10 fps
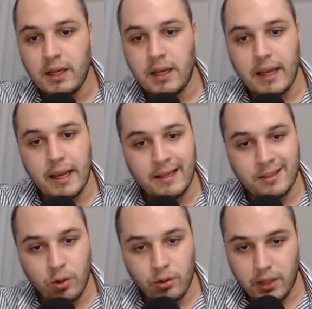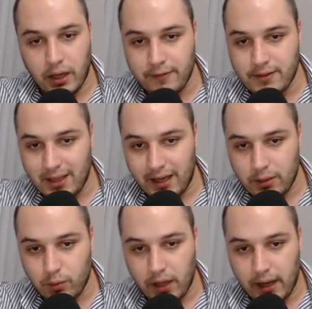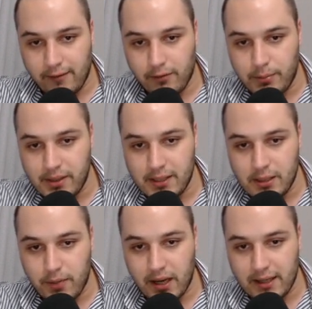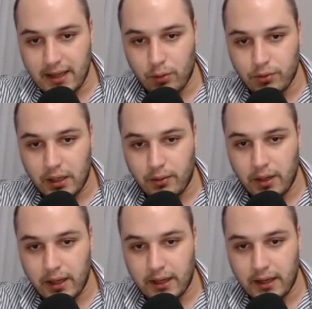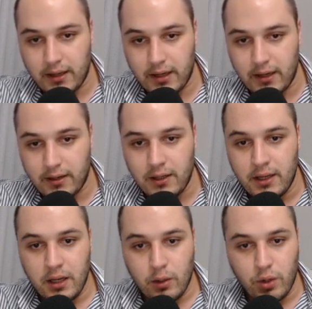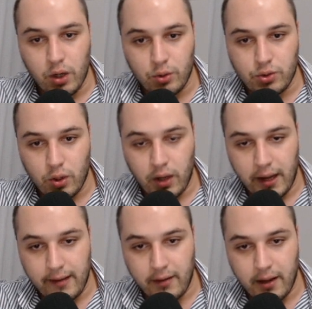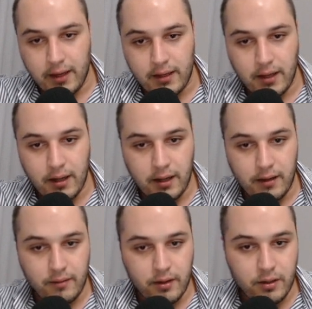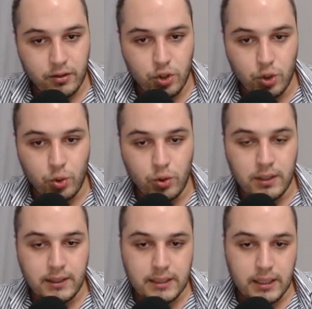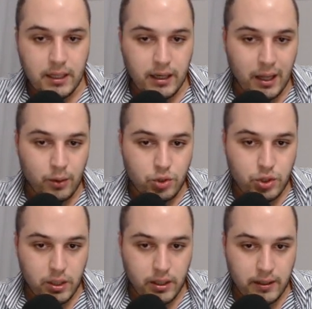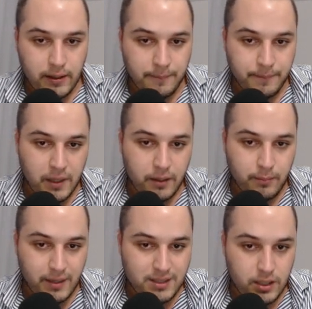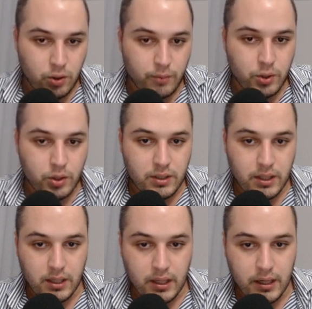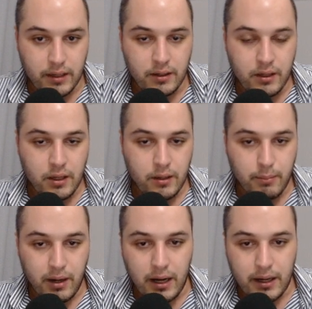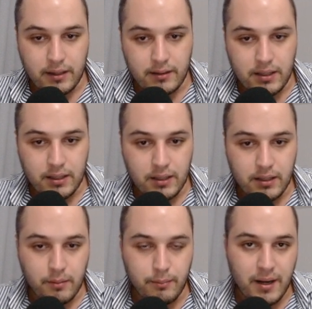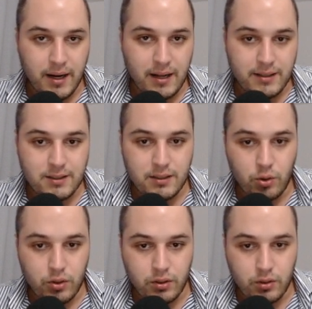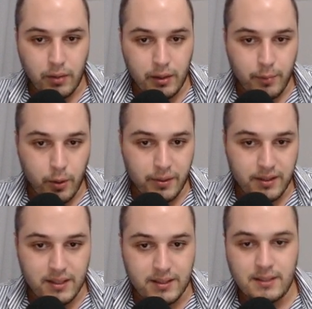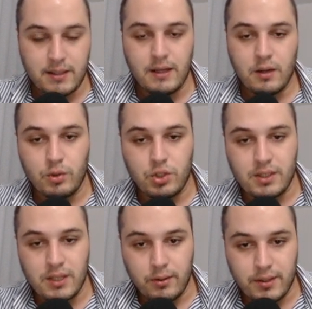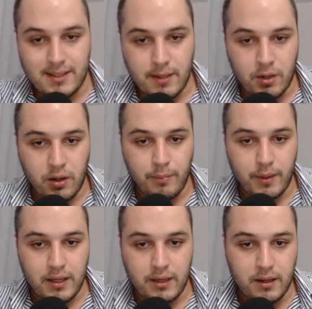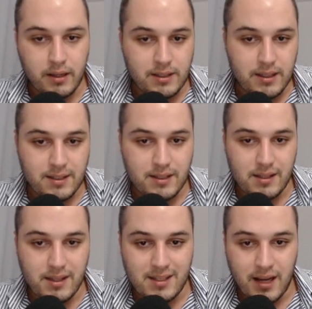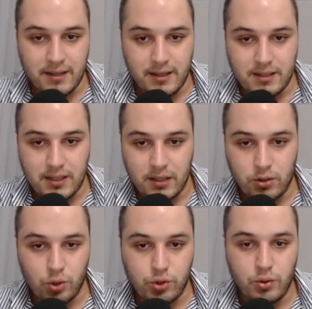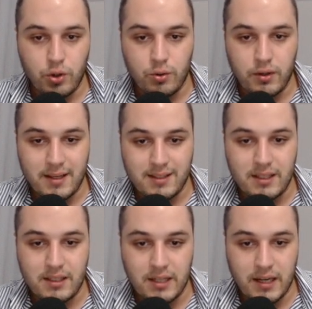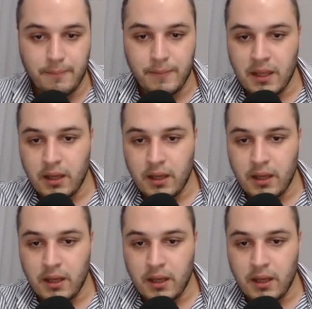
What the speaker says: And on the left side we have Business Bay downtown area here. We also have a new launched master community here by the Maras or Dubai Properties, which is now the same company. It is Design District, also known as D3.